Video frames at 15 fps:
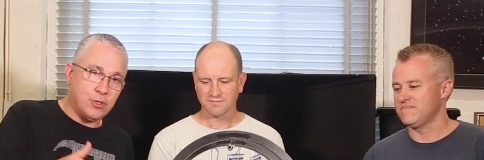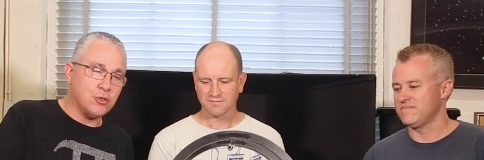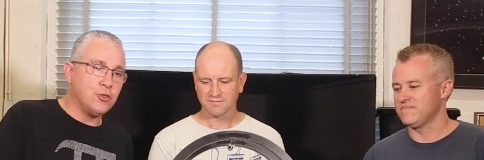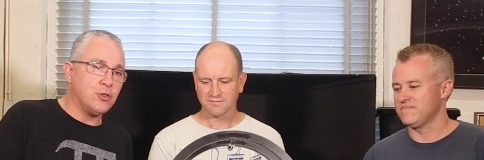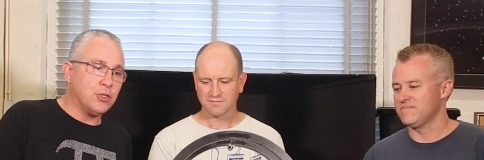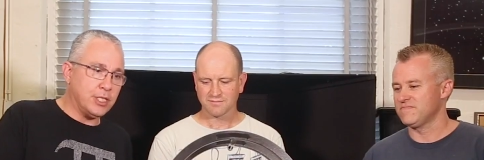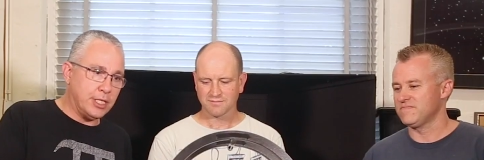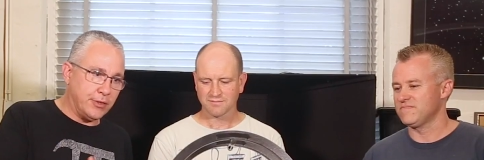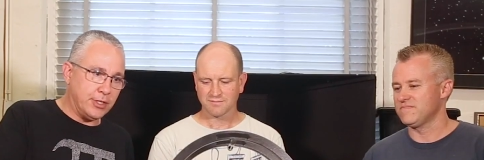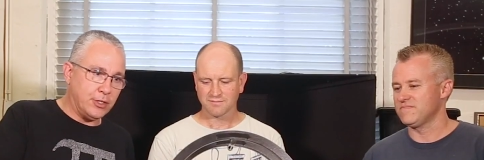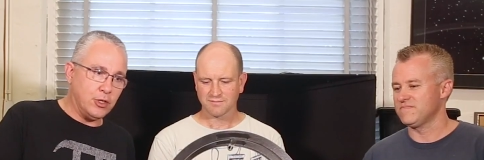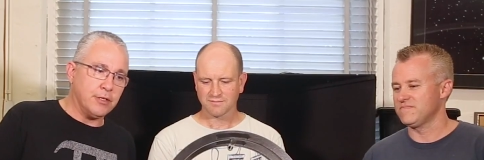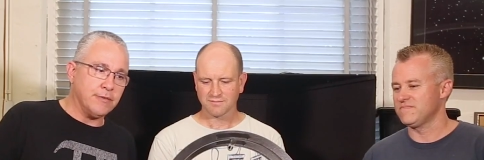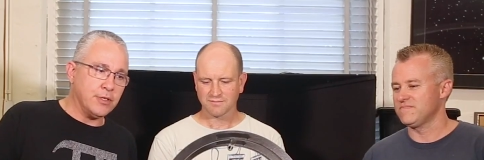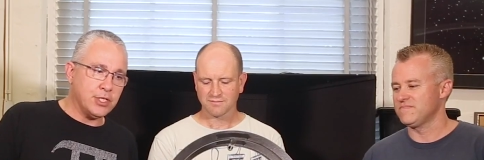Speaker 1: with your students here
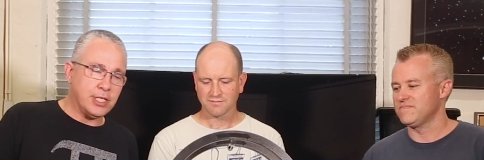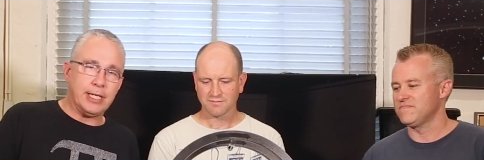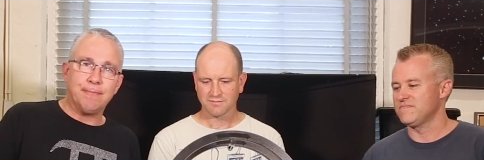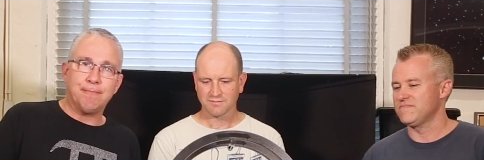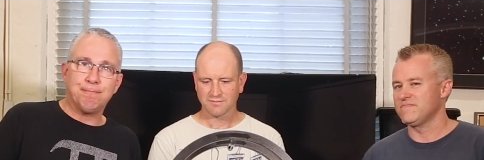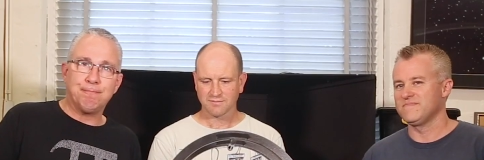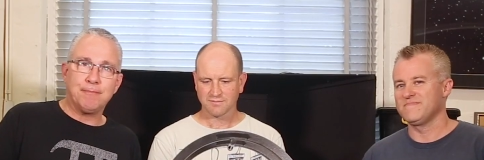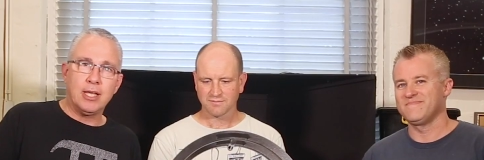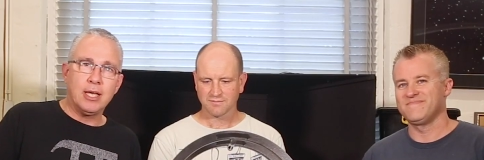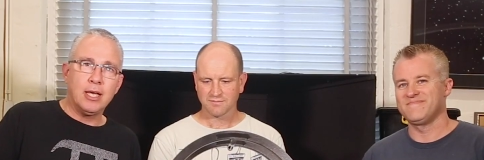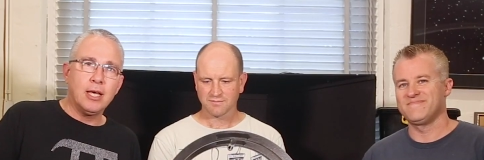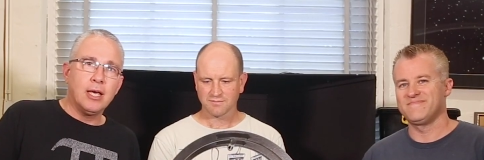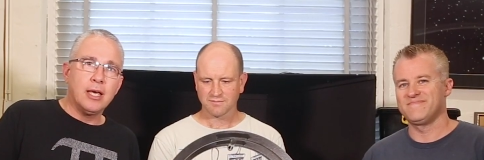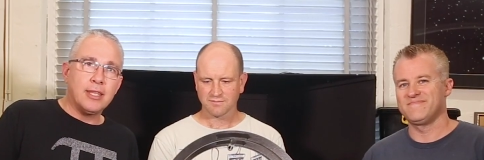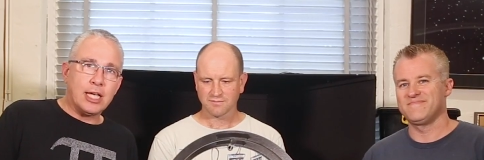at university.
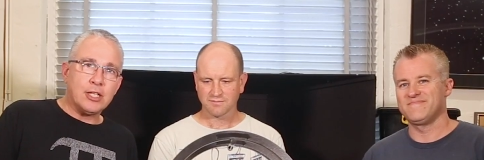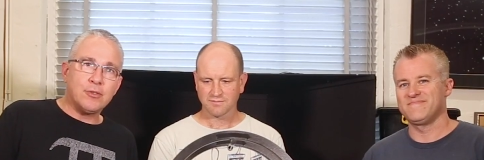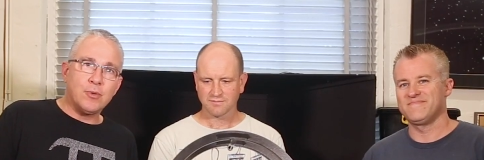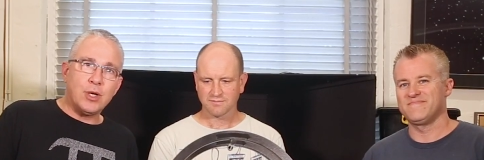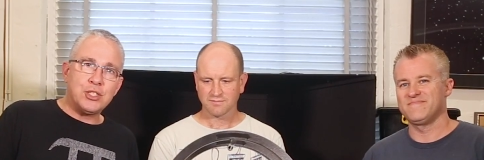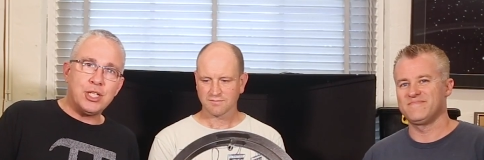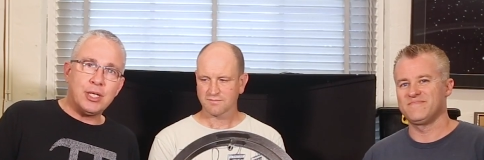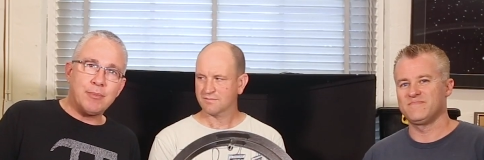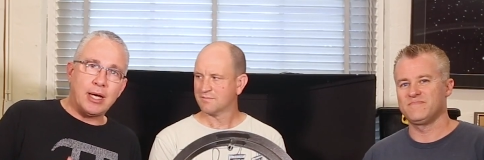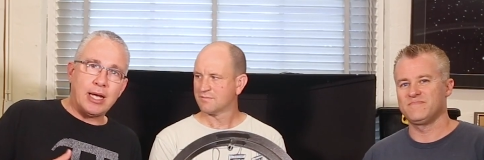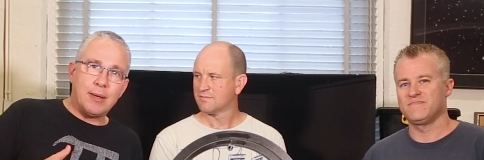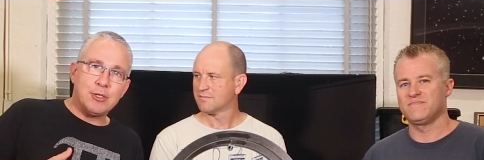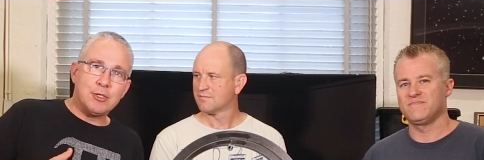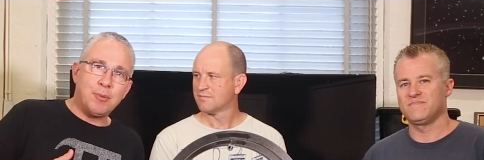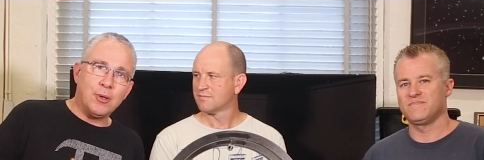Thanks for watching.
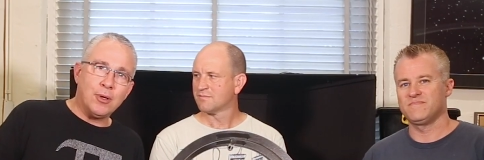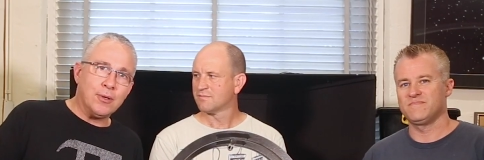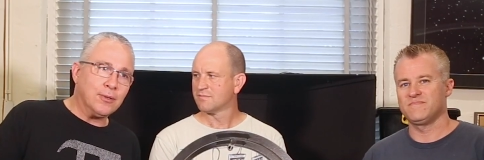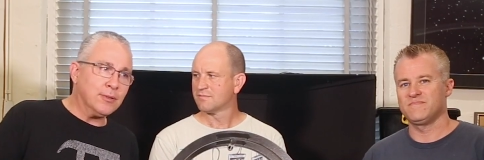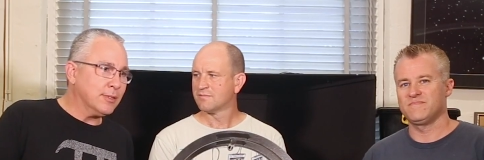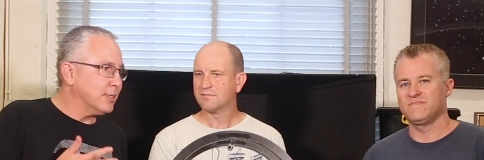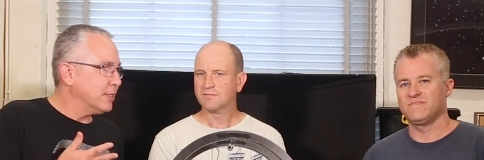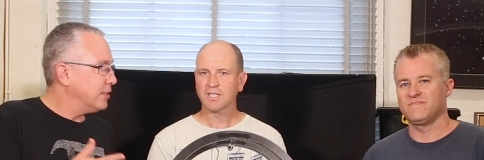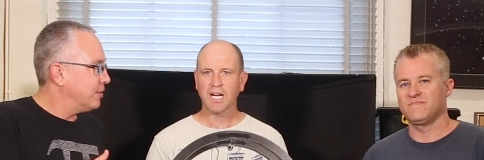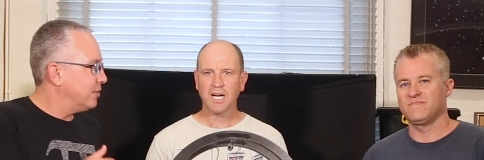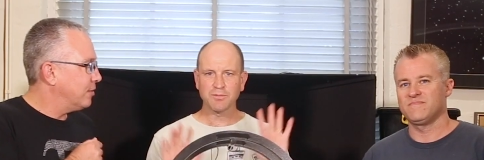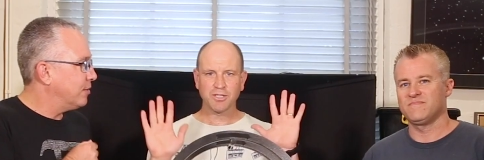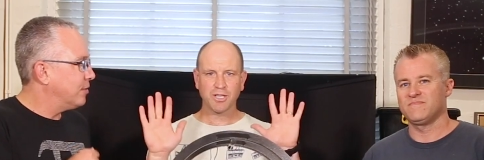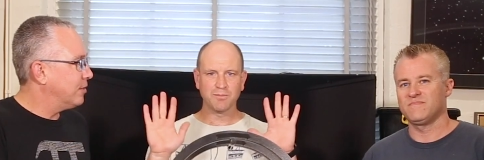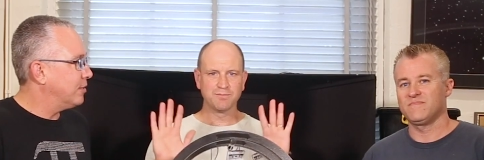My name is Paul.
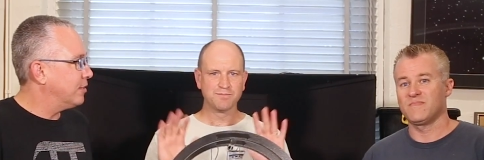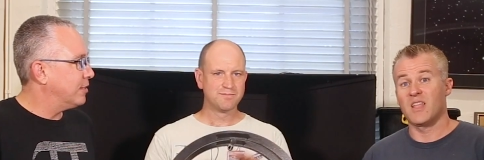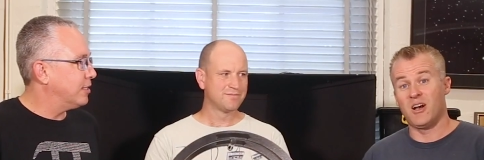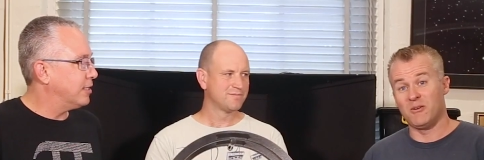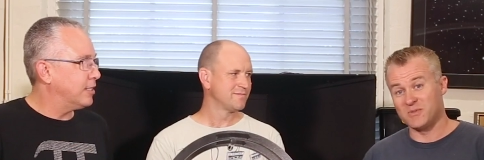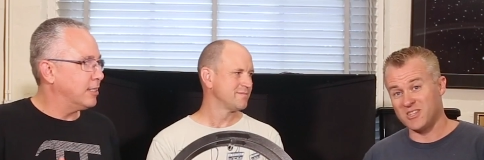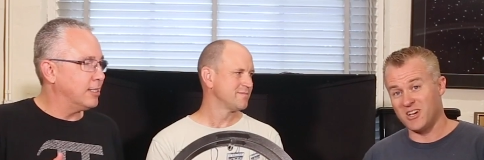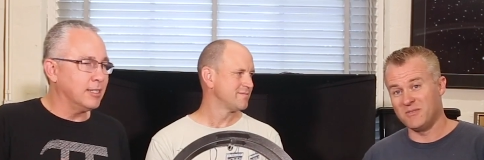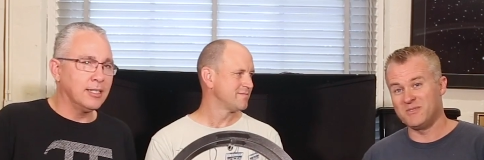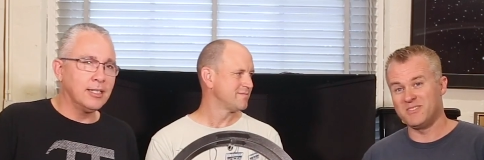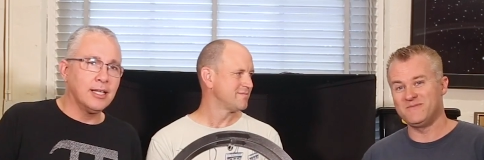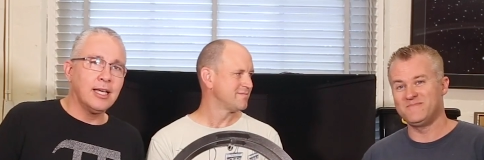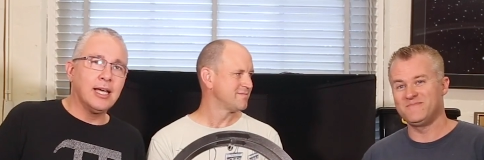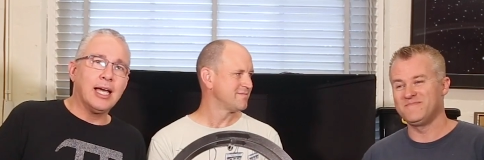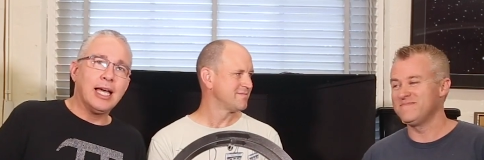I'm Tom. I'm
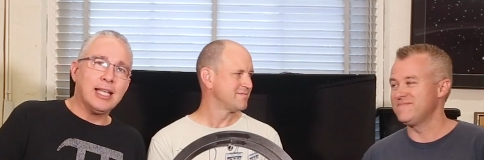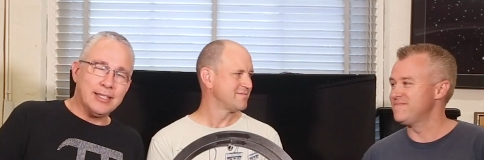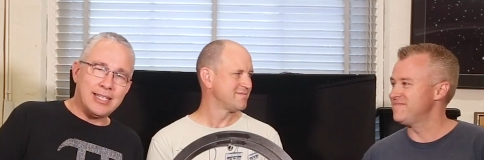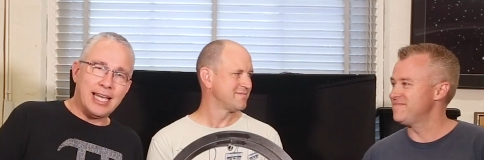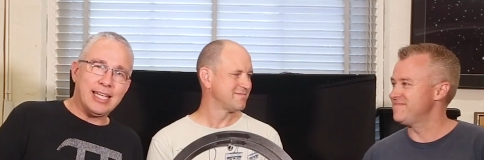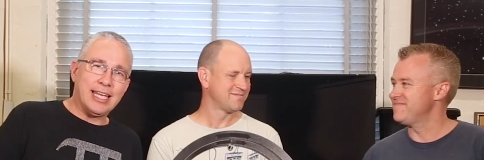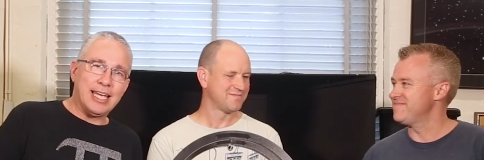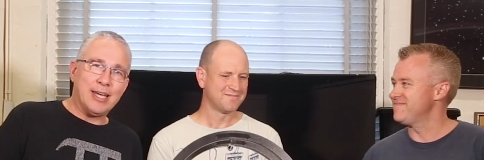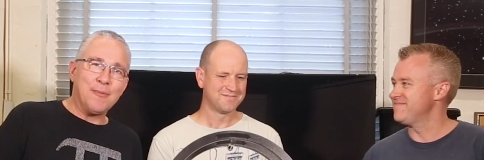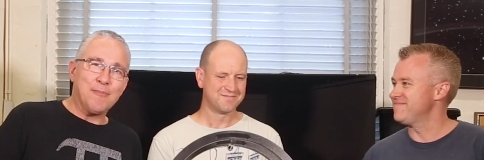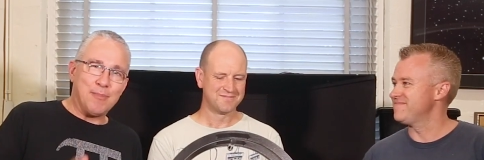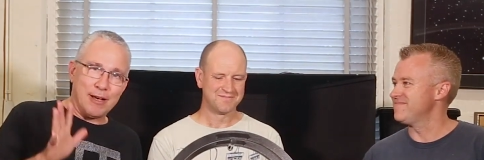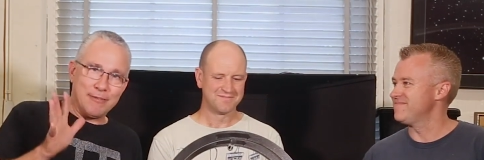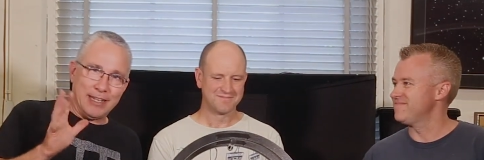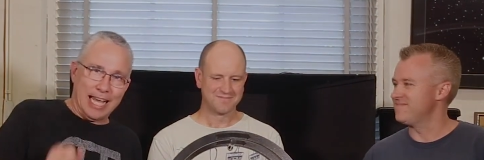Simon. Take care.
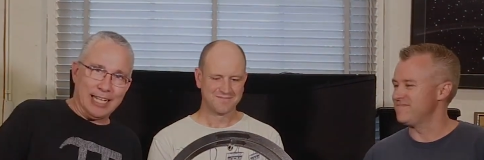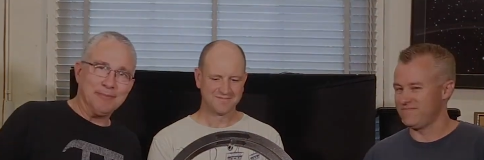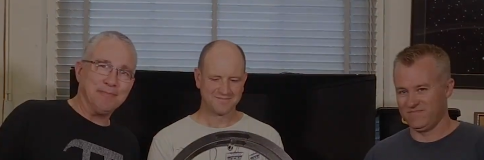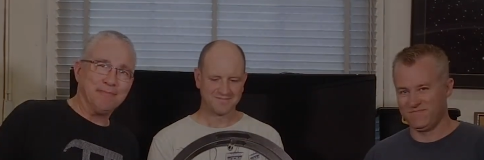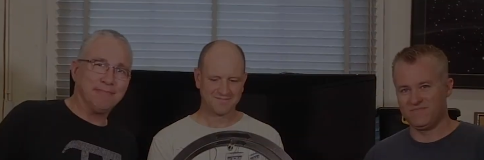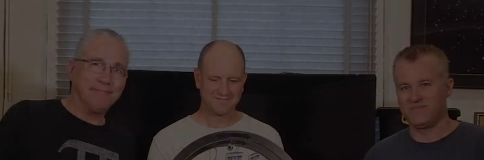Bye for now.